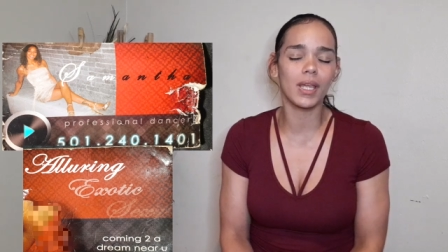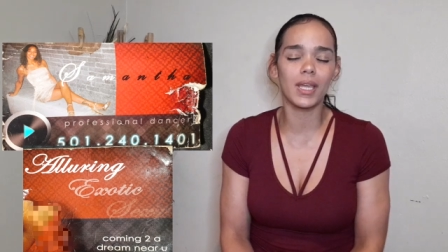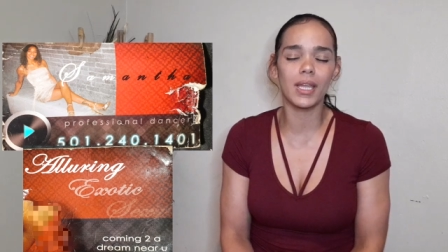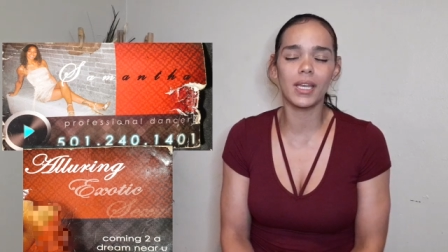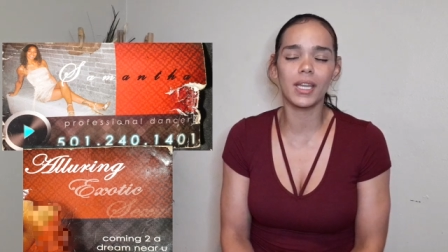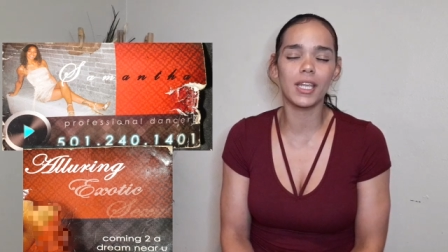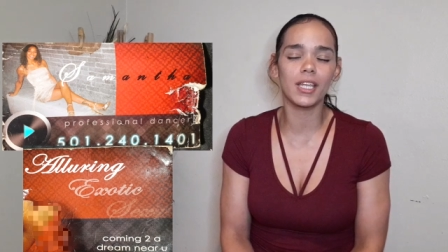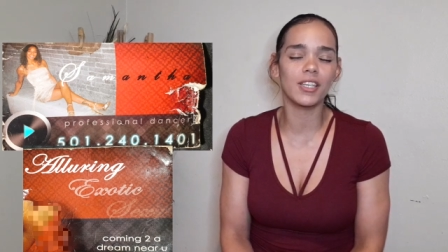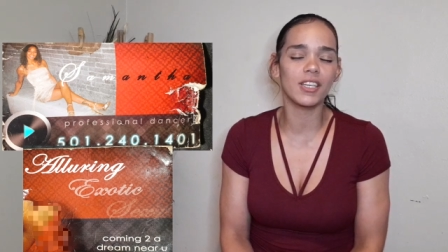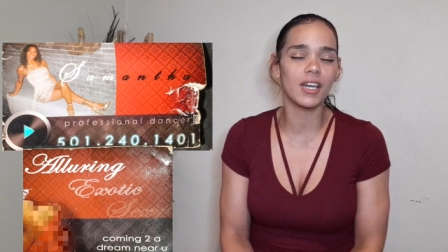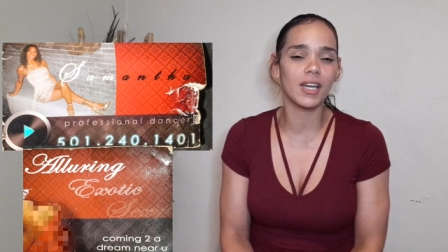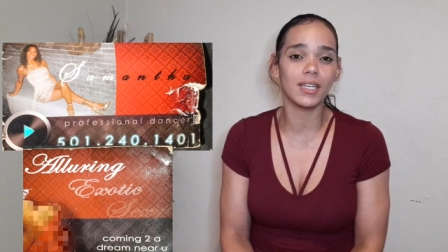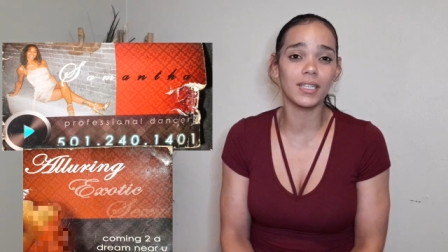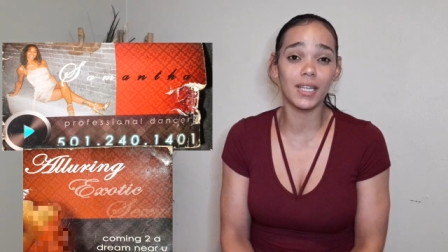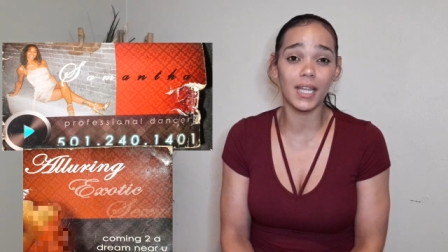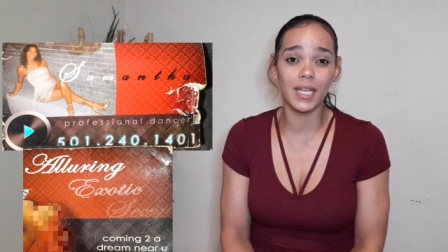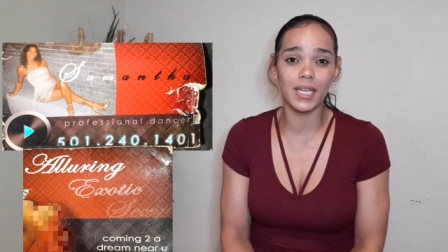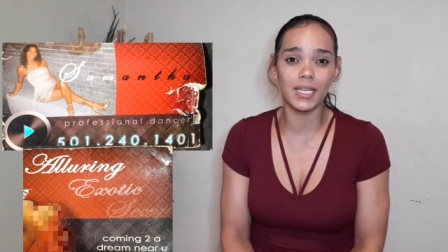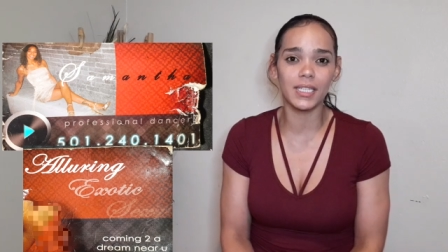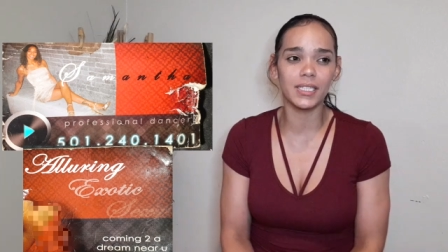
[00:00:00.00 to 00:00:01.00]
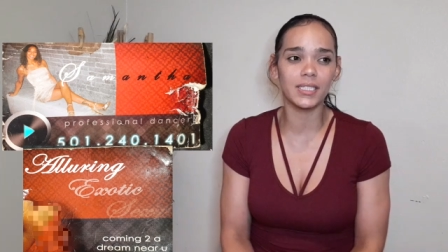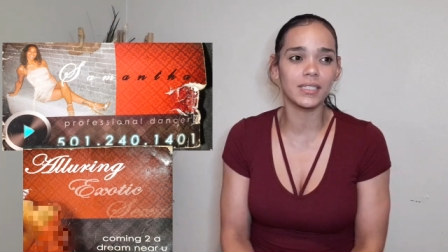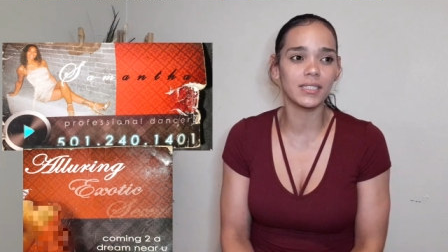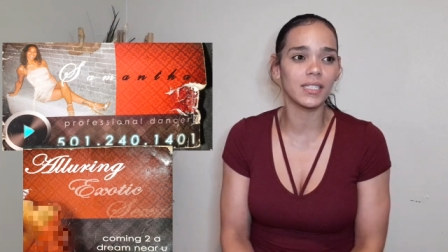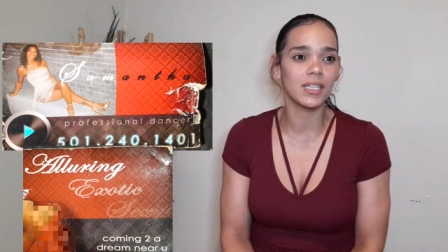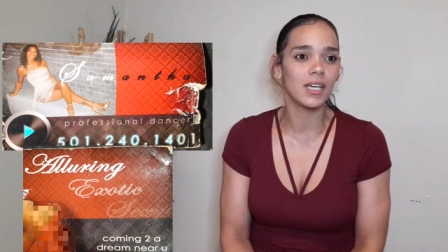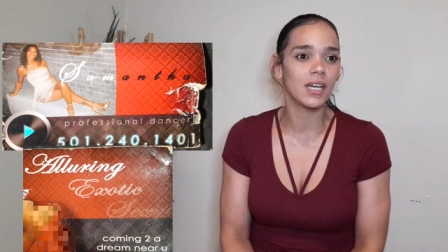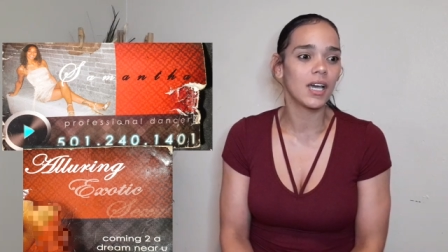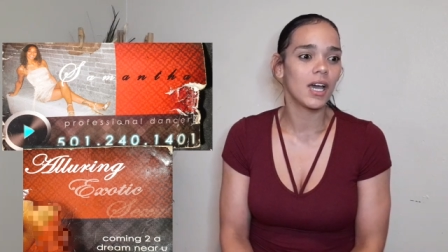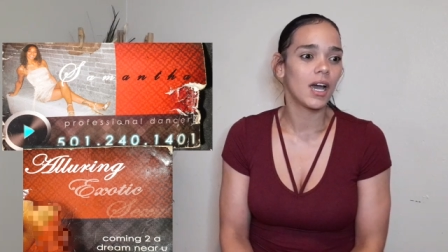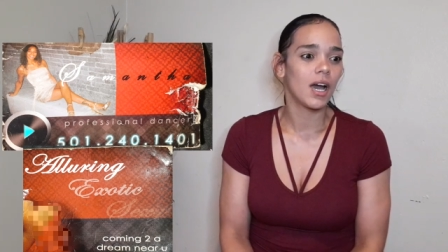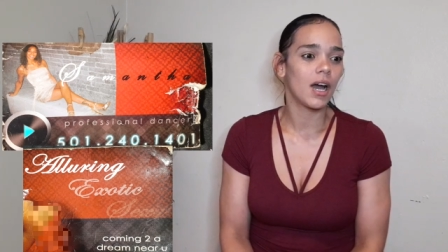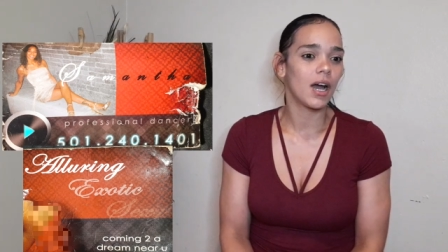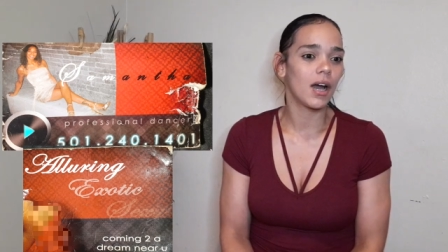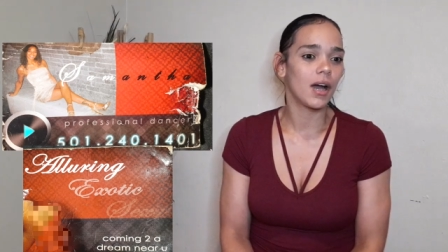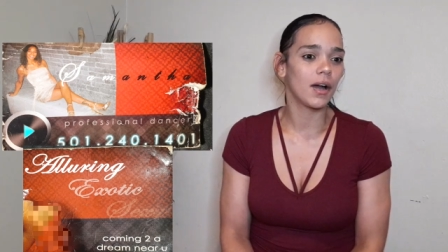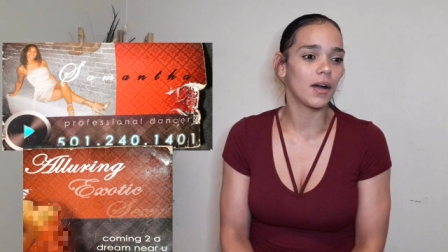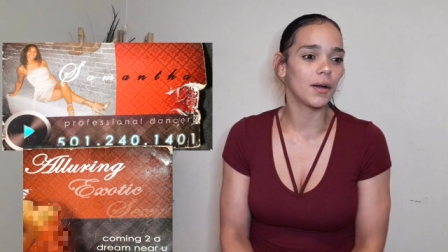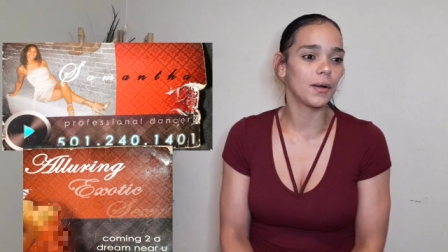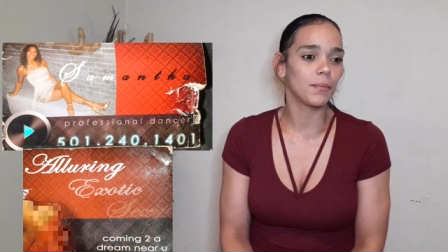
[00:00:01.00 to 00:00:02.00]
any young ladies
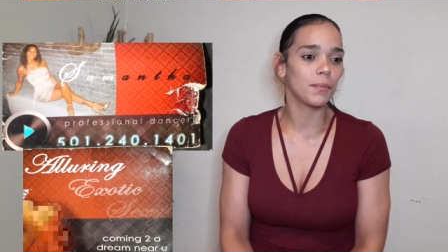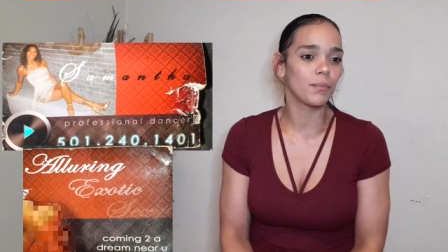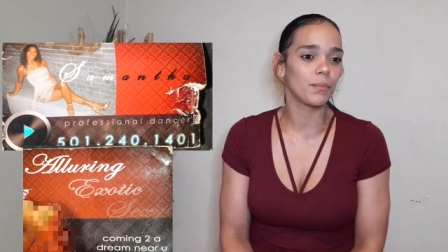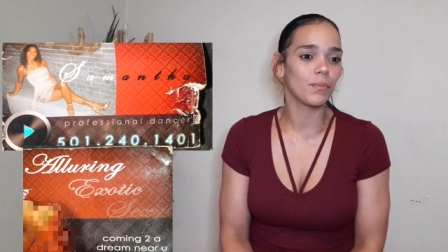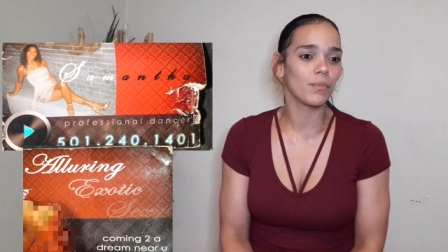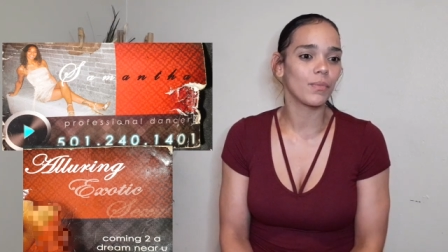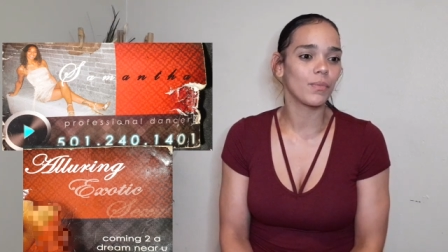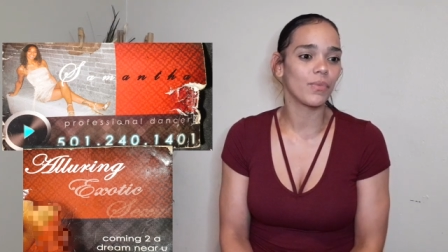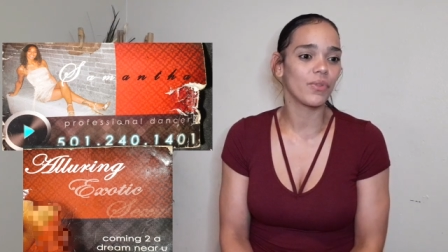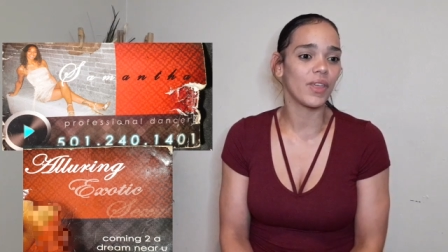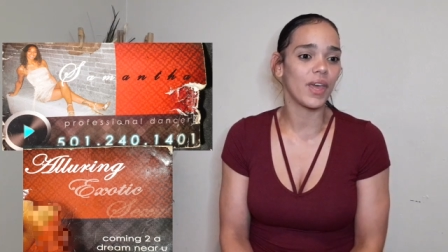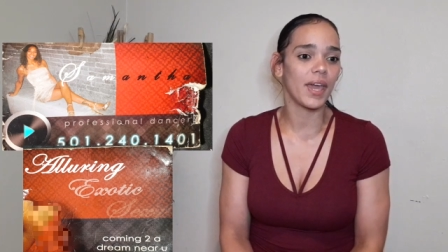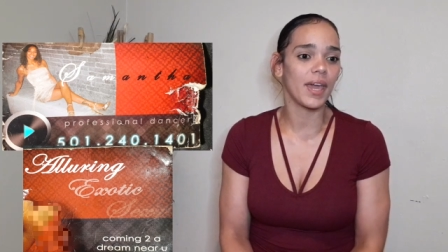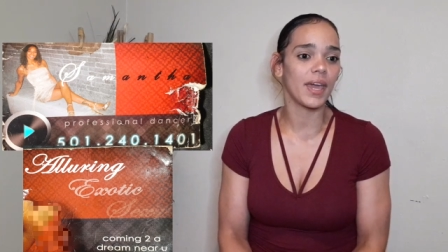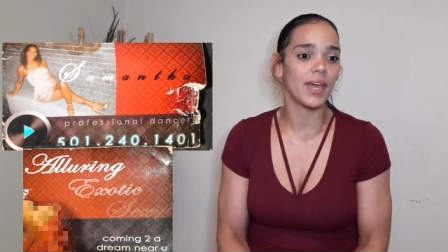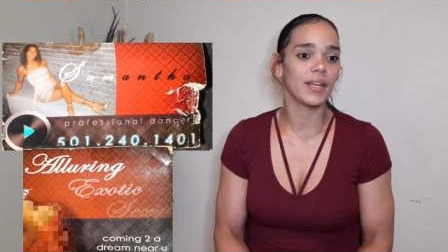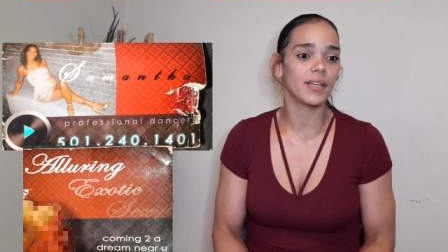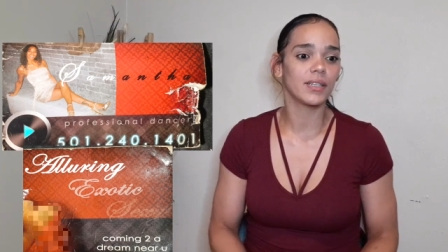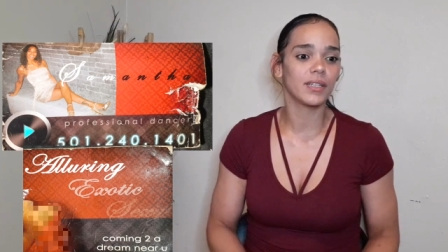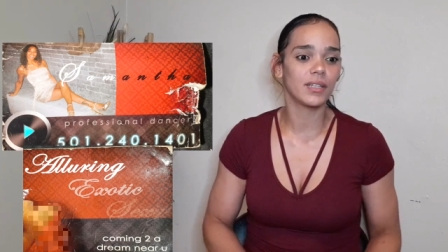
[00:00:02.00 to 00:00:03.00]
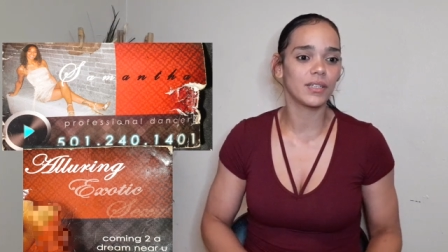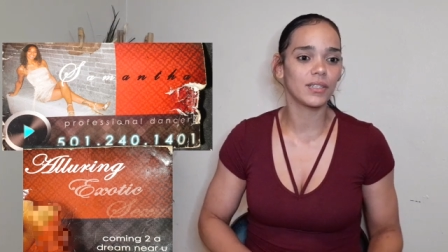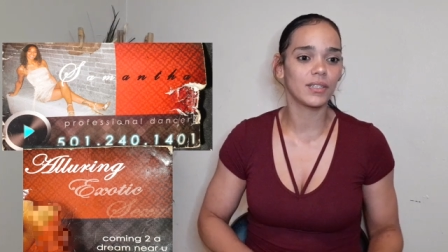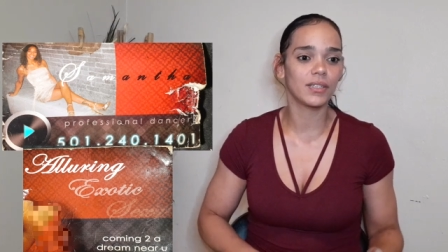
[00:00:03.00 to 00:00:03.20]
um, that